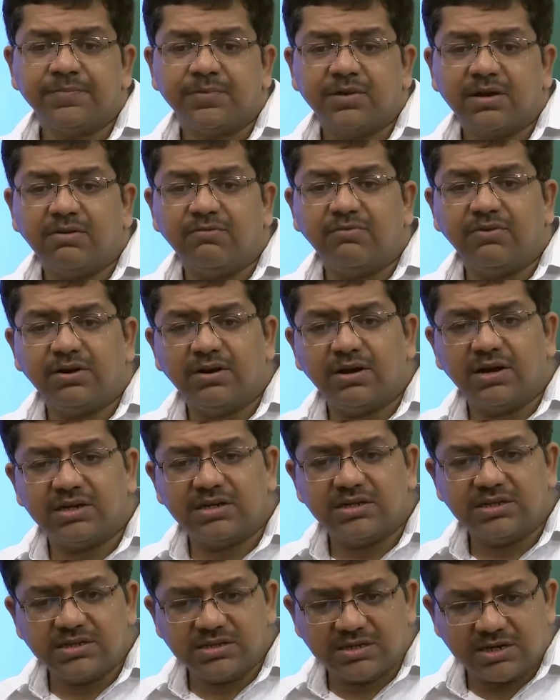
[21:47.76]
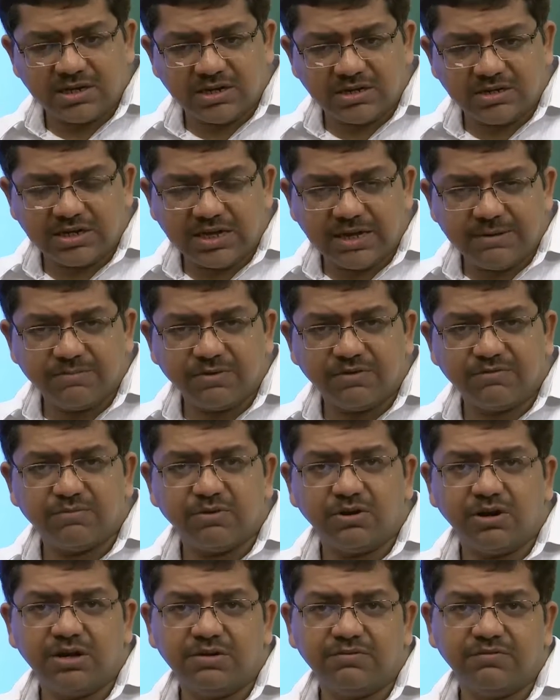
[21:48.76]
Another type of
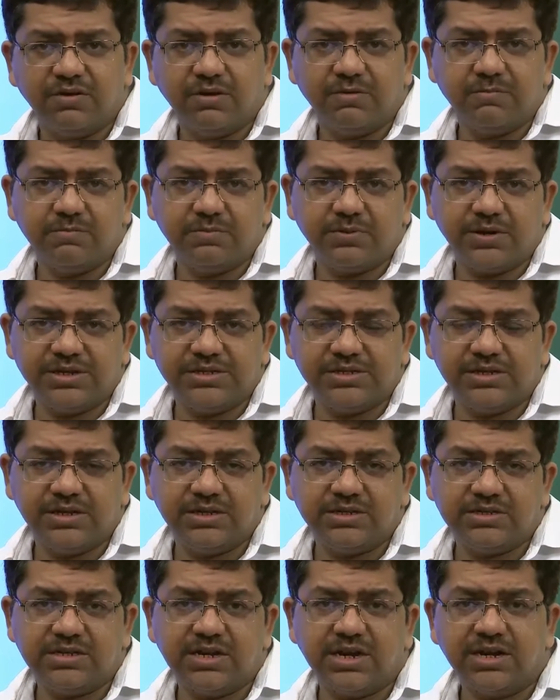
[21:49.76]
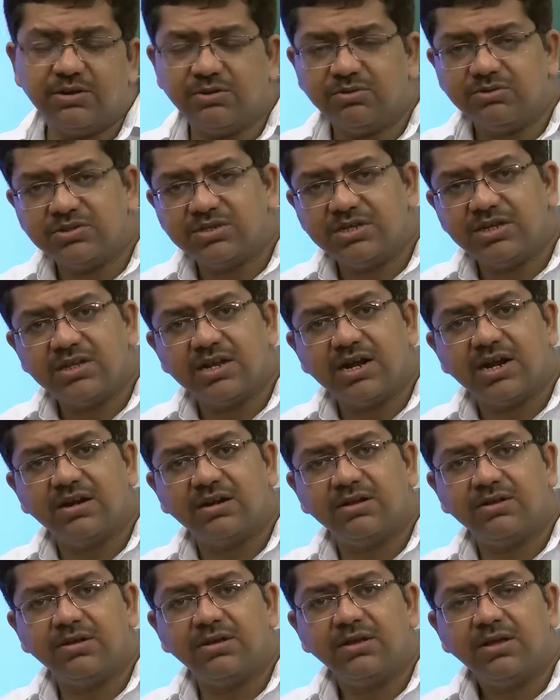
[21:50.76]
product form pricing is that you see that
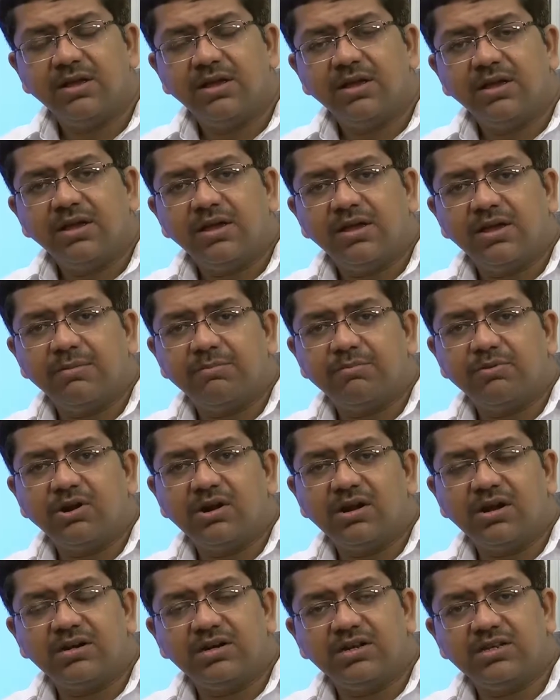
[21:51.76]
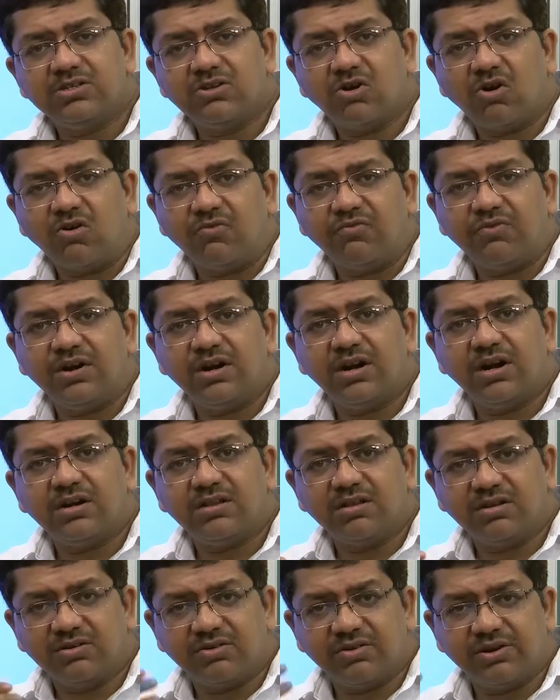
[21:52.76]
a product is offered at
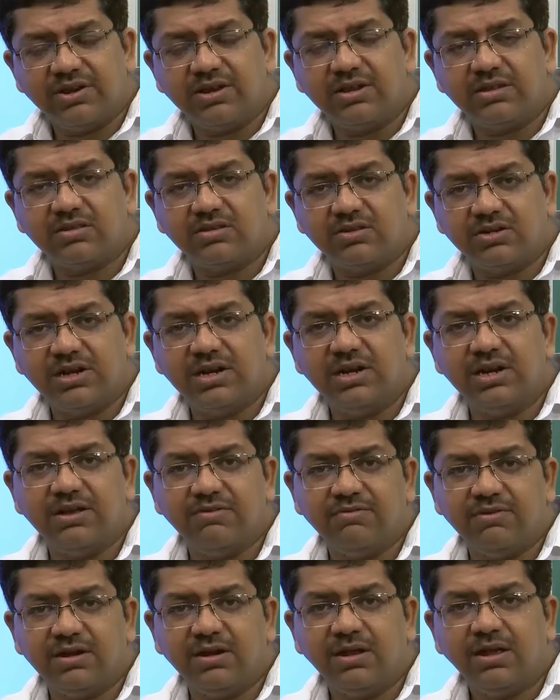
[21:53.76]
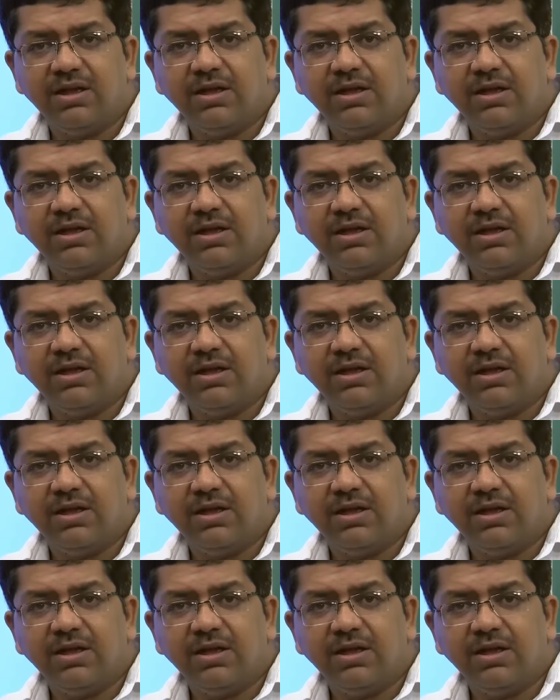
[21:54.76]
the three level.